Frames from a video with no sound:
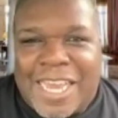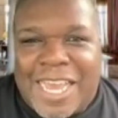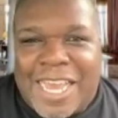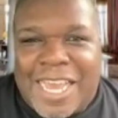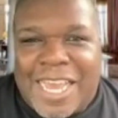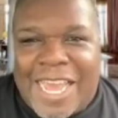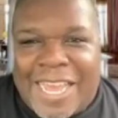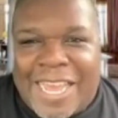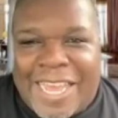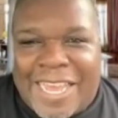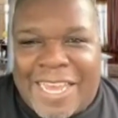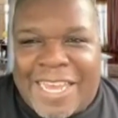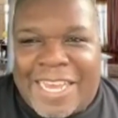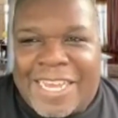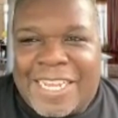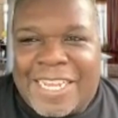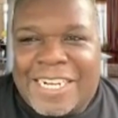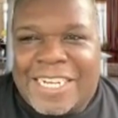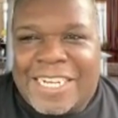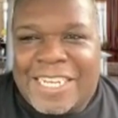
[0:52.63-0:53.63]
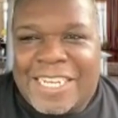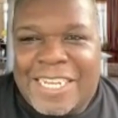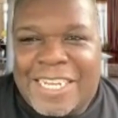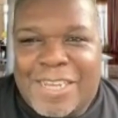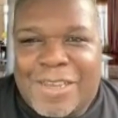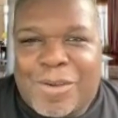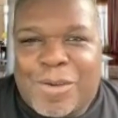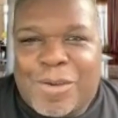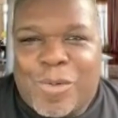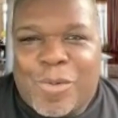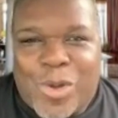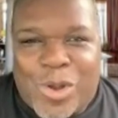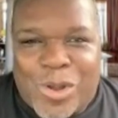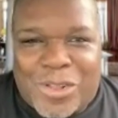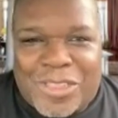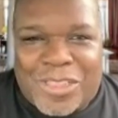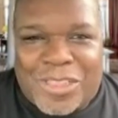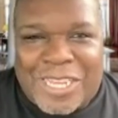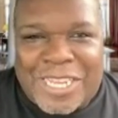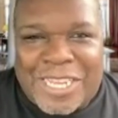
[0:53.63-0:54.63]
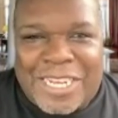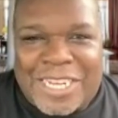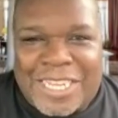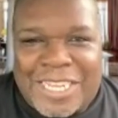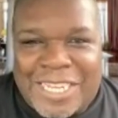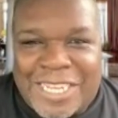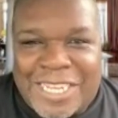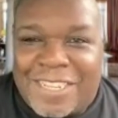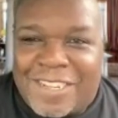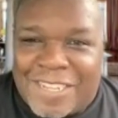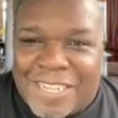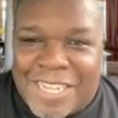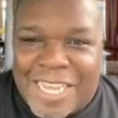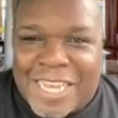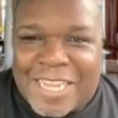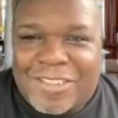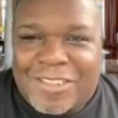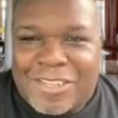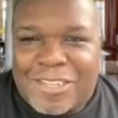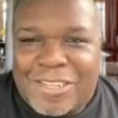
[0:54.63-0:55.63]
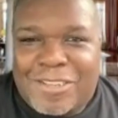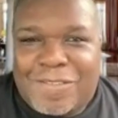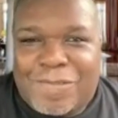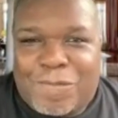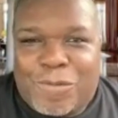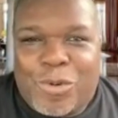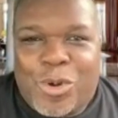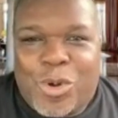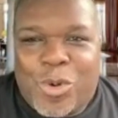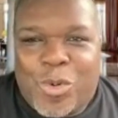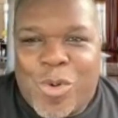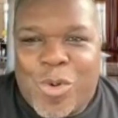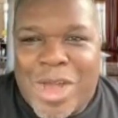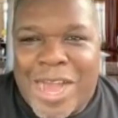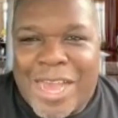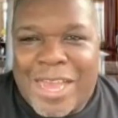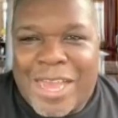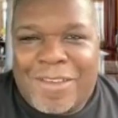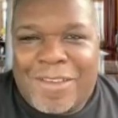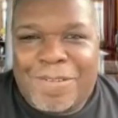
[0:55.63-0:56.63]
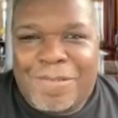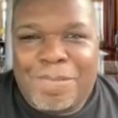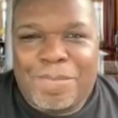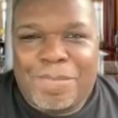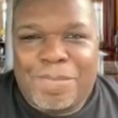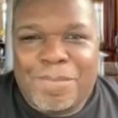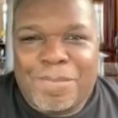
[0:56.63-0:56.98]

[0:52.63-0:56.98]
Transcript: and worked in East Texas for a while,